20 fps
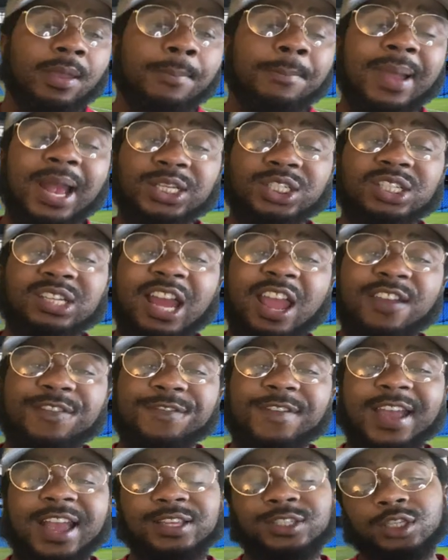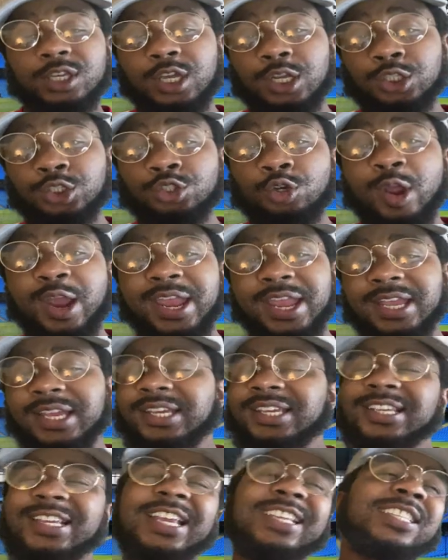Manchester United fans, enjoy it.
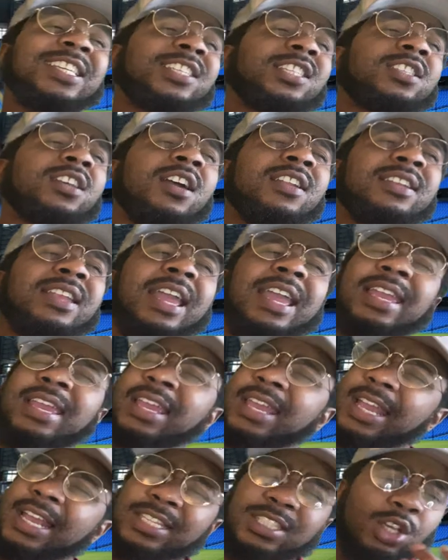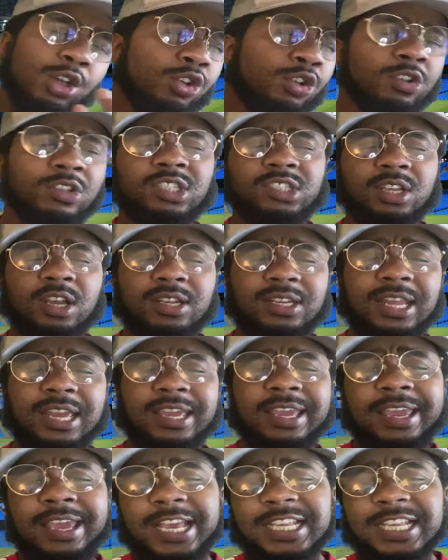It's a Sunday. It's a good Sunday.